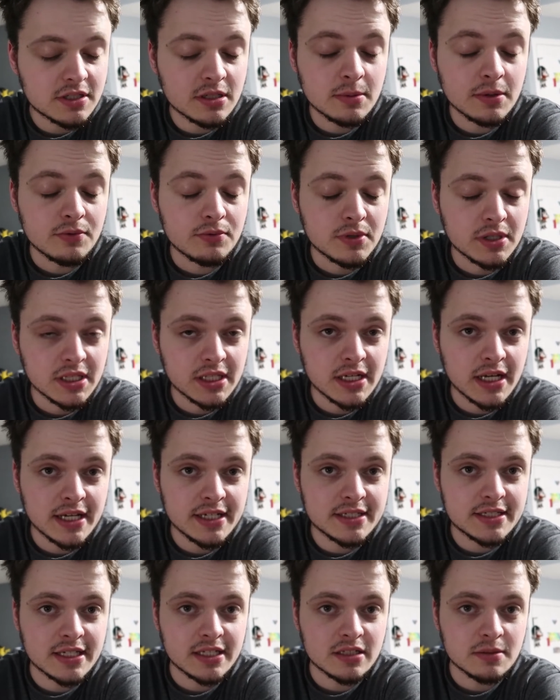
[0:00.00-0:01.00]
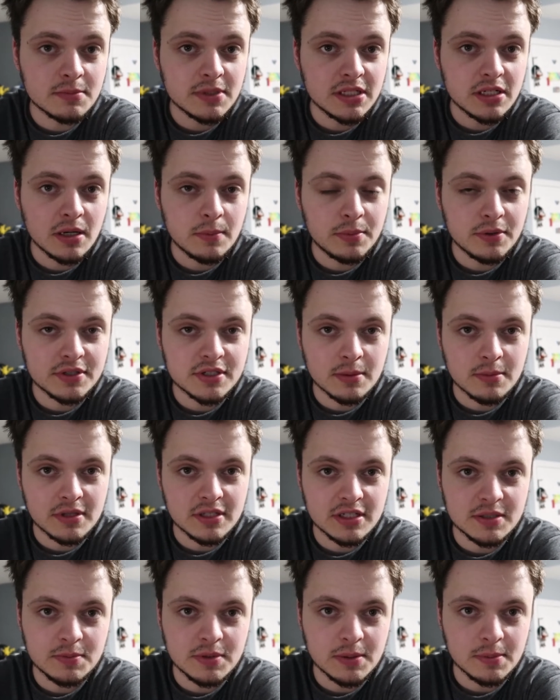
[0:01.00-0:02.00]
it's gonna be really nice to get to meet up with some of
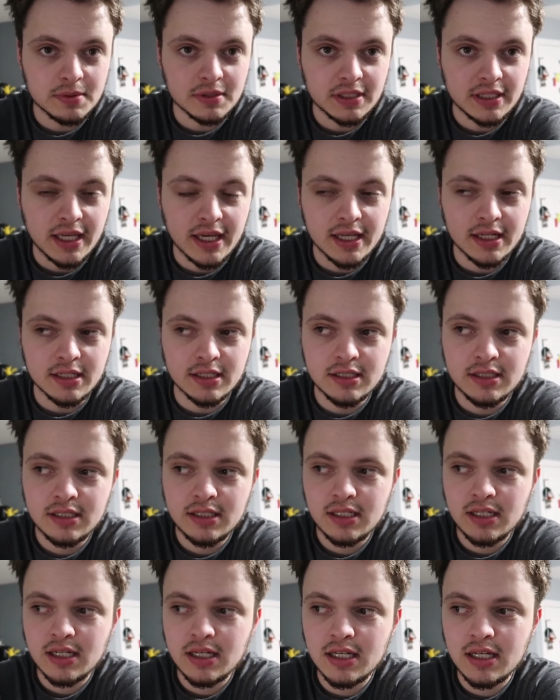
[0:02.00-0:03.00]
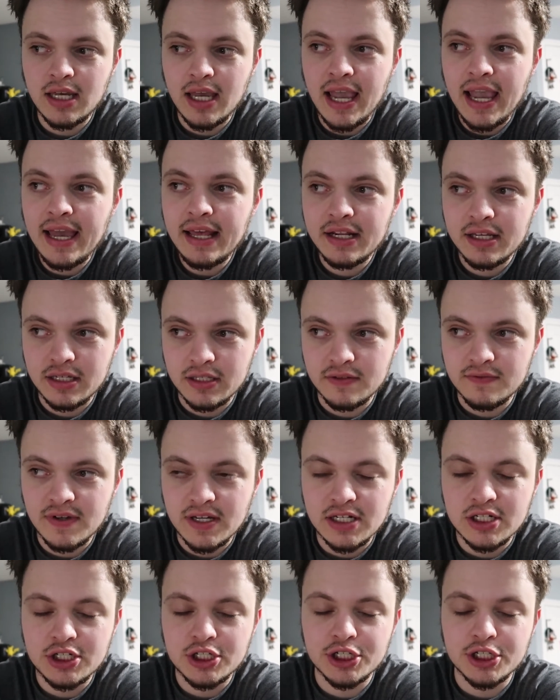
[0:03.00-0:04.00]
these people again at a
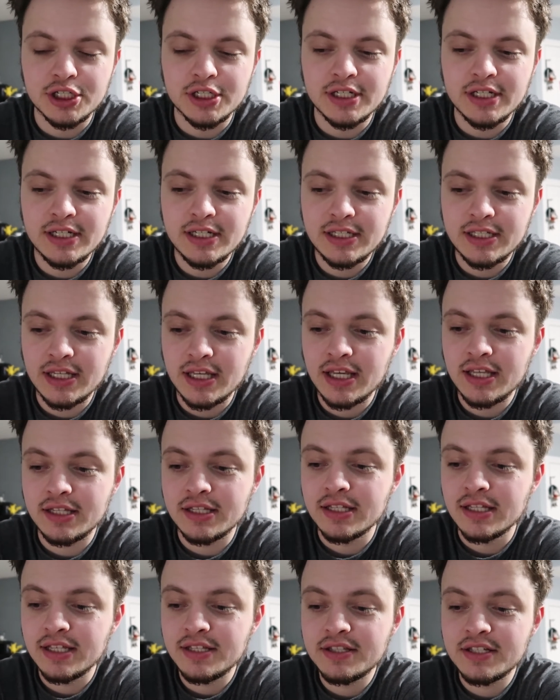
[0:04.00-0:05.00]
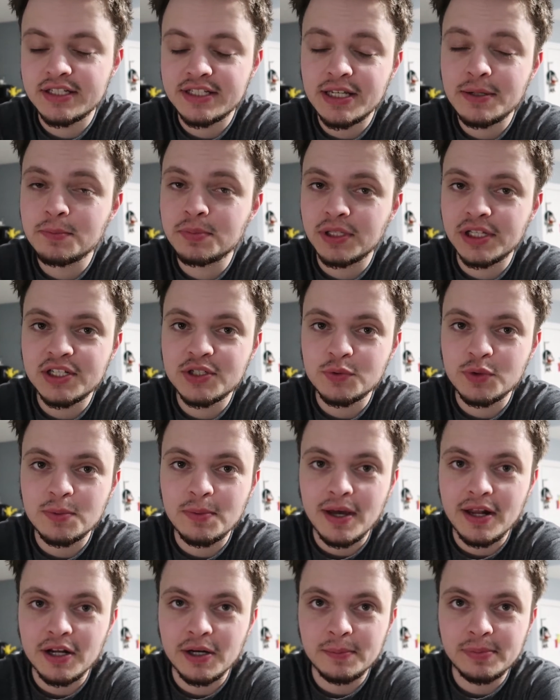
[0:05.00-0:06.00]
convention in, in, the same place we
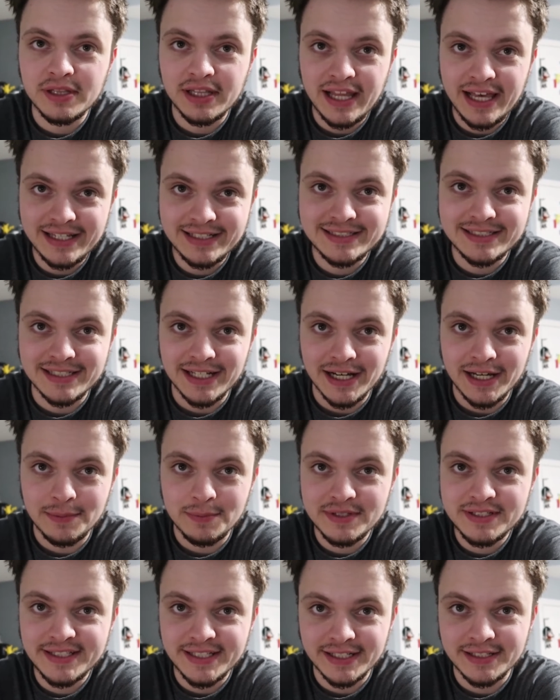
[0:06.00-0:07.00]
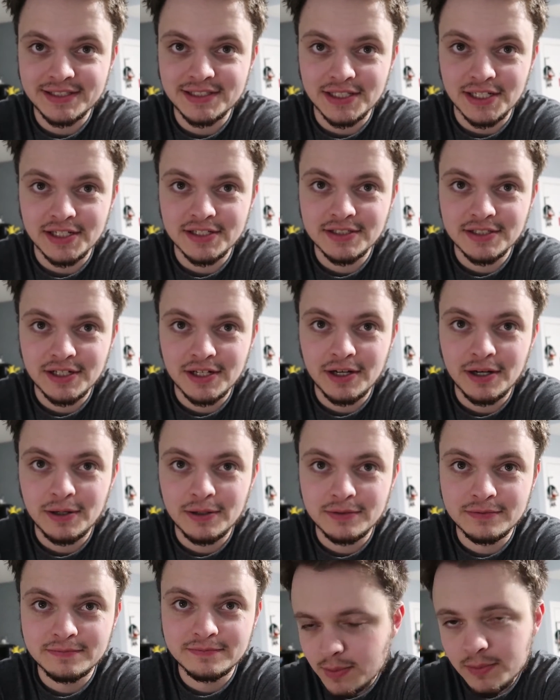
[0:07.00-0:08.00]
met up last time six years
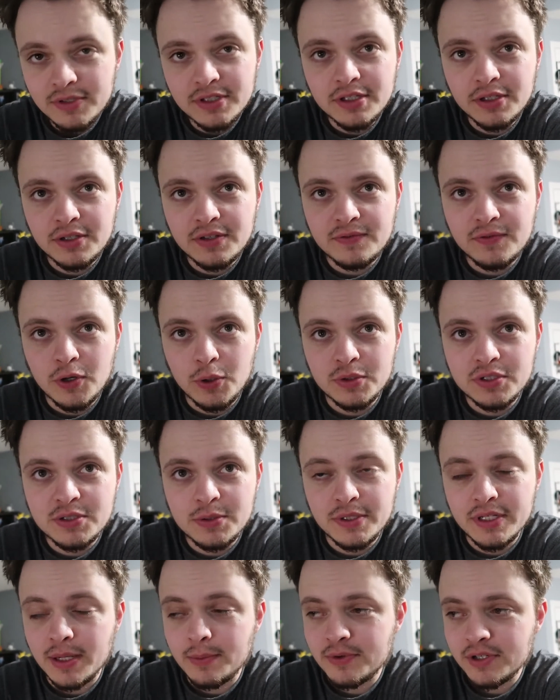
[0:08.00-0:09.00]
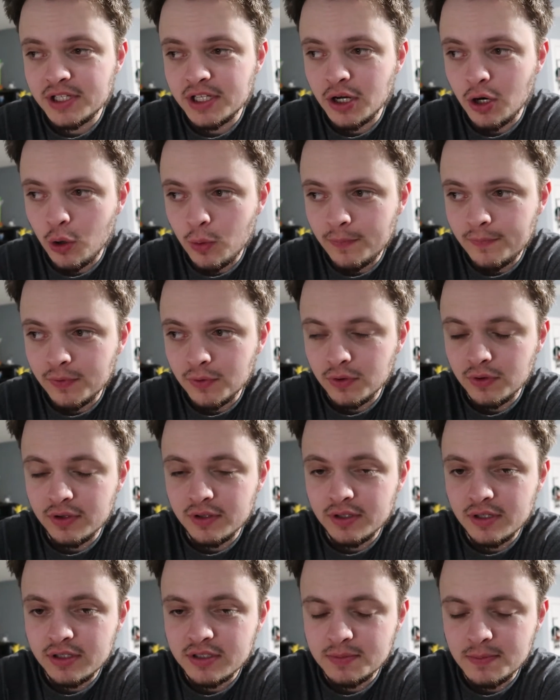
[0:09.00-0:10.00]
ago. So I'm really looking forward to it and I'm really hopeful
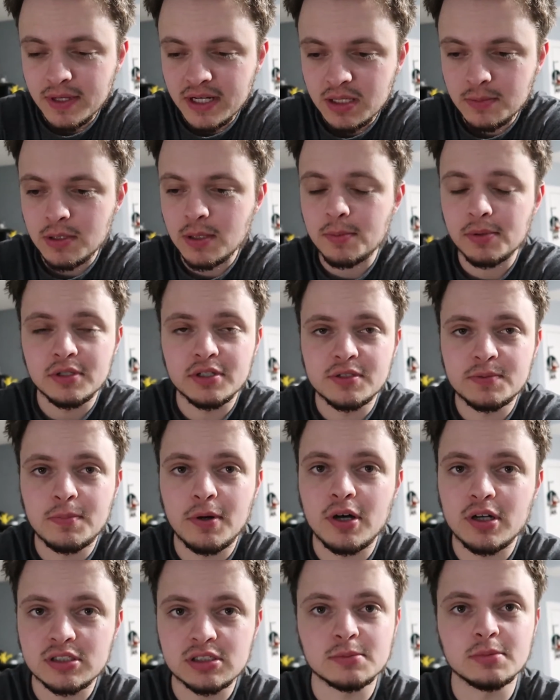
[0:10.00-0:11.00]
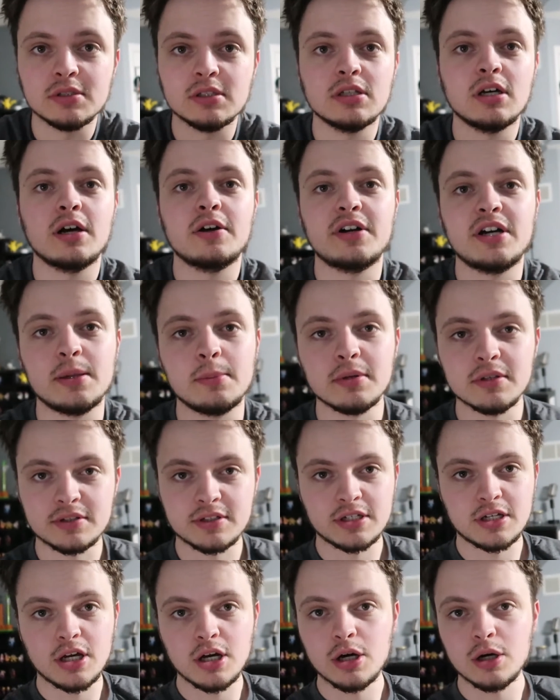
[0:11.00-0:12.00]
that as many people as possible are able
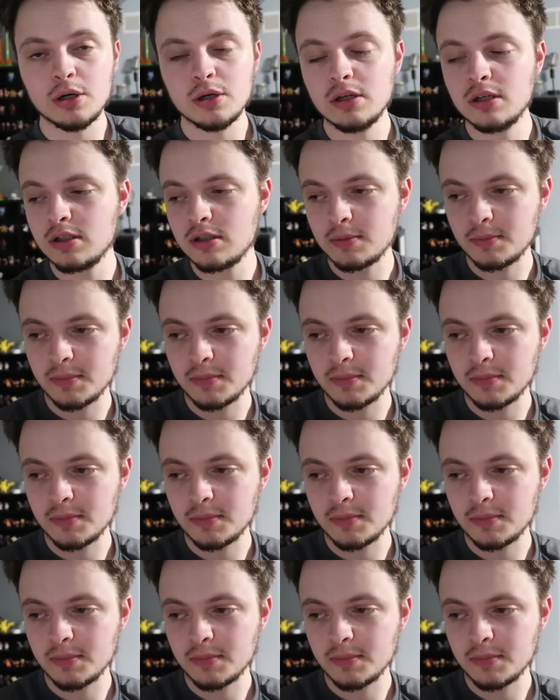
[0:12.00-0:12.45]
to go